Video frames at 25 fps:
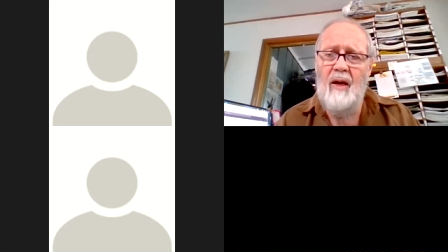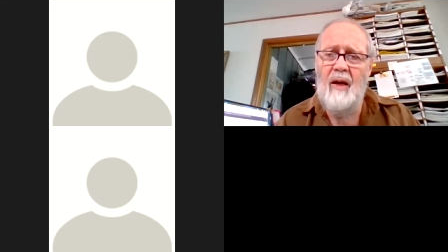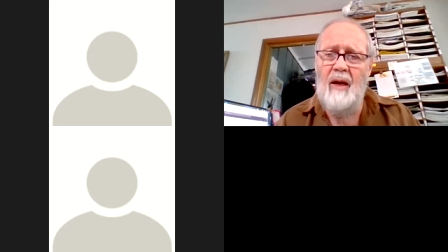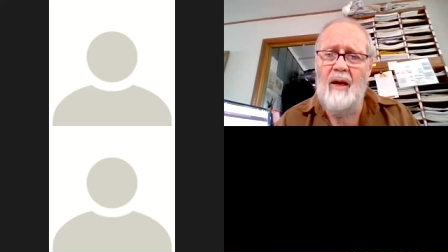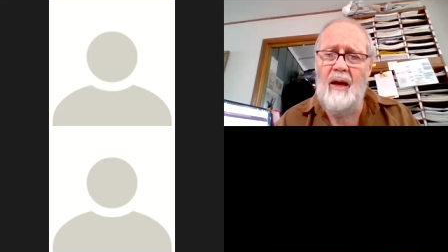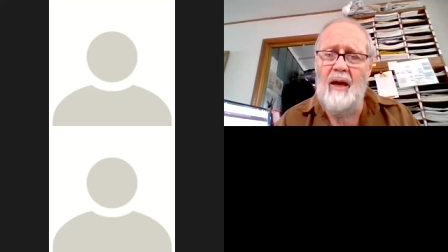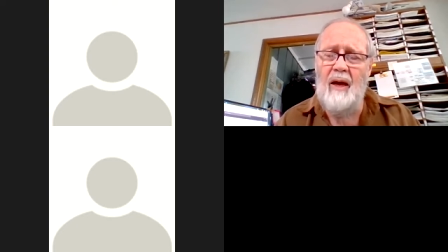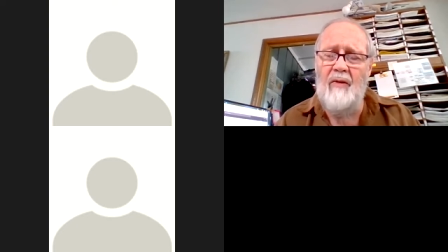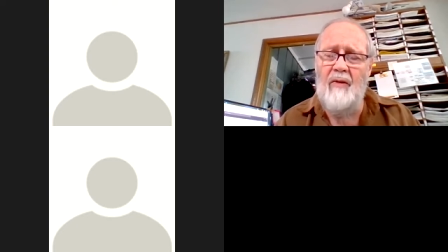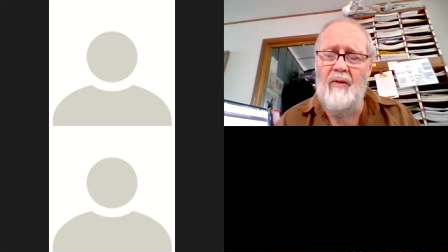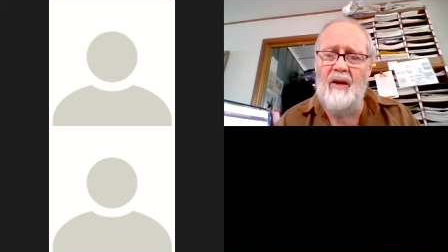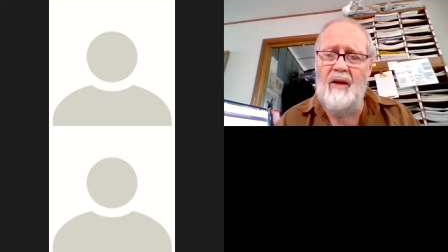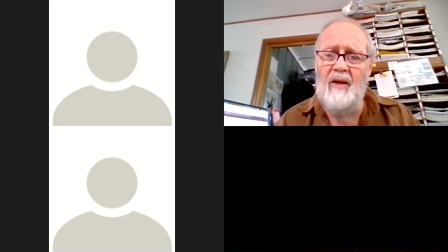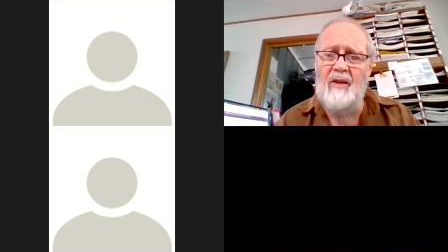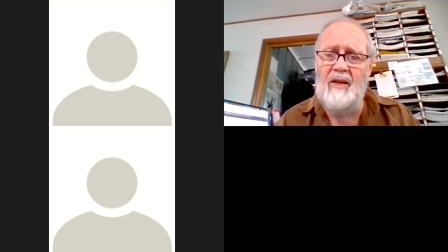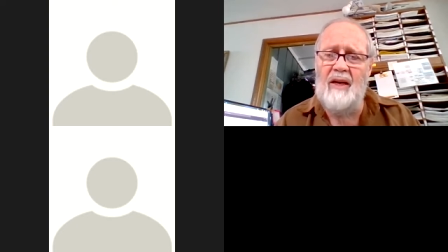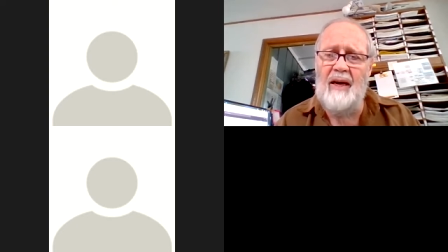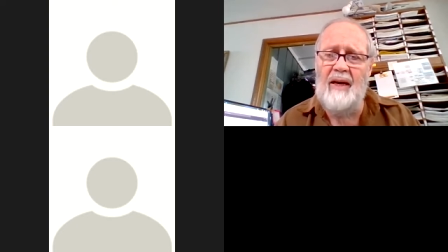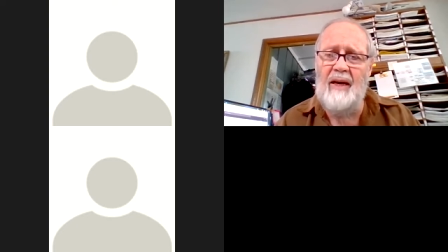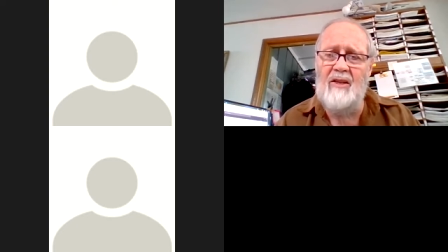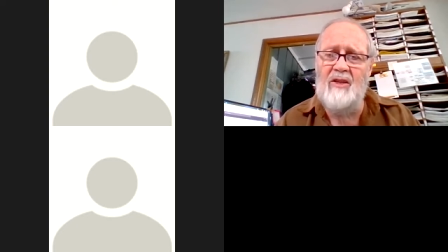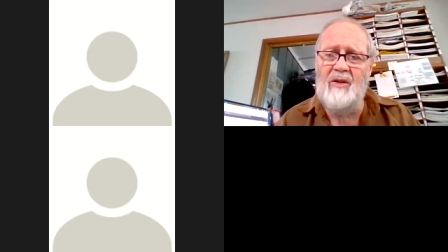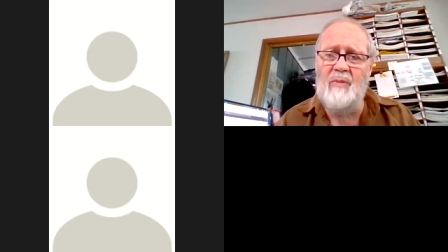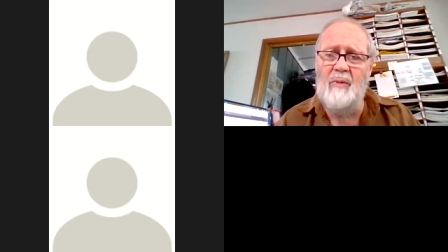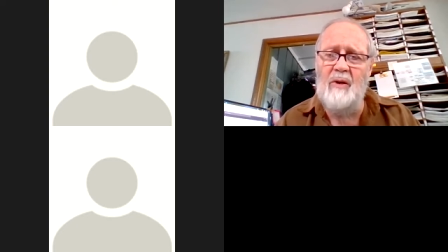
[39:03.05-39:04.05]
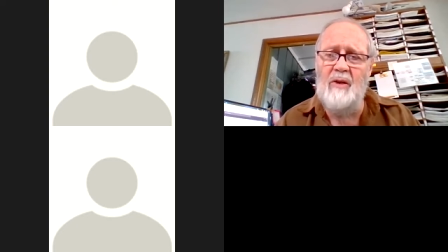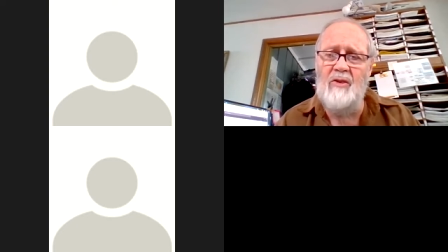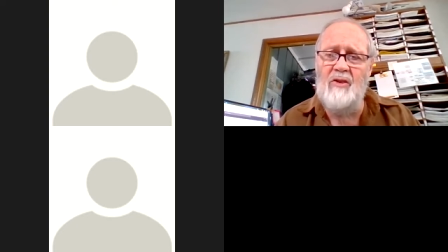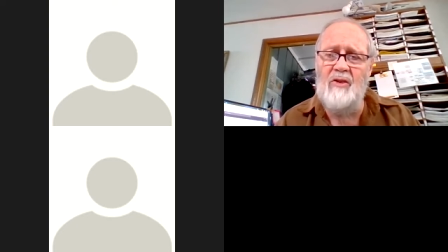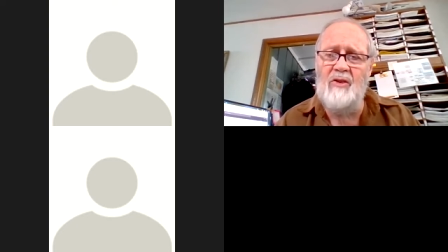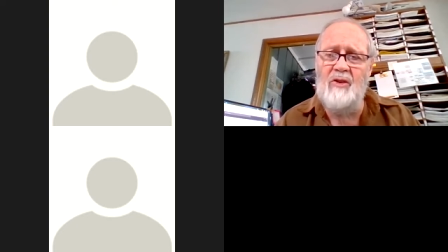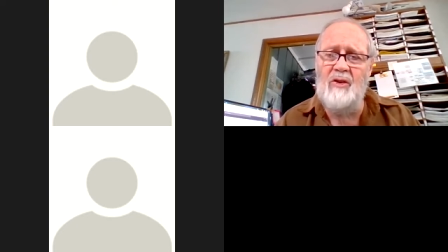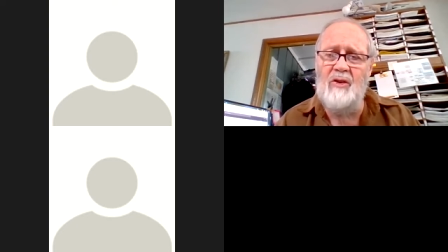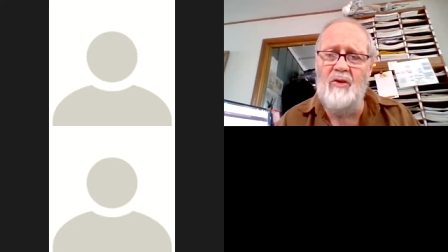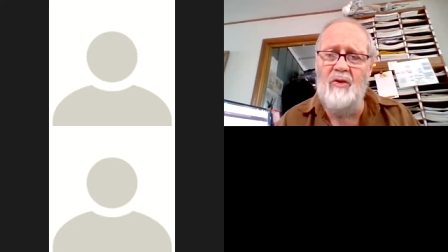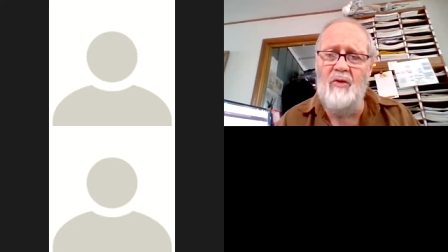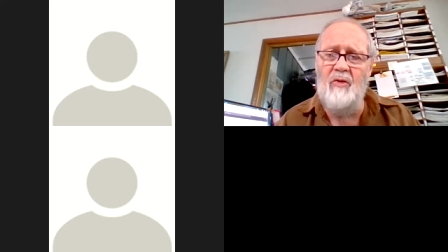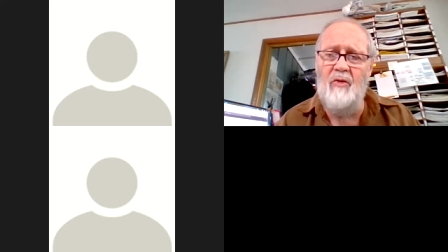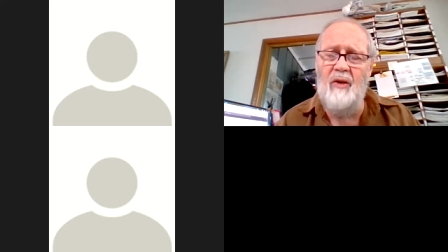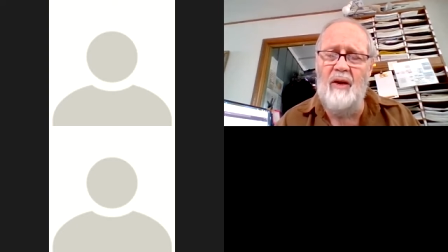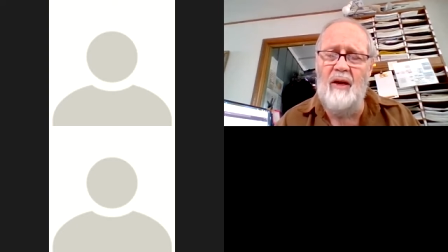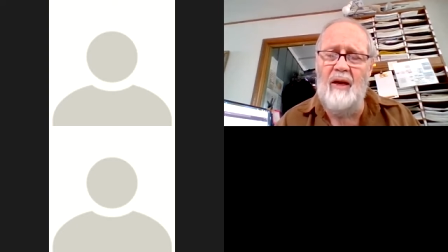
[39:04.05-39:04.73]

and the attachments to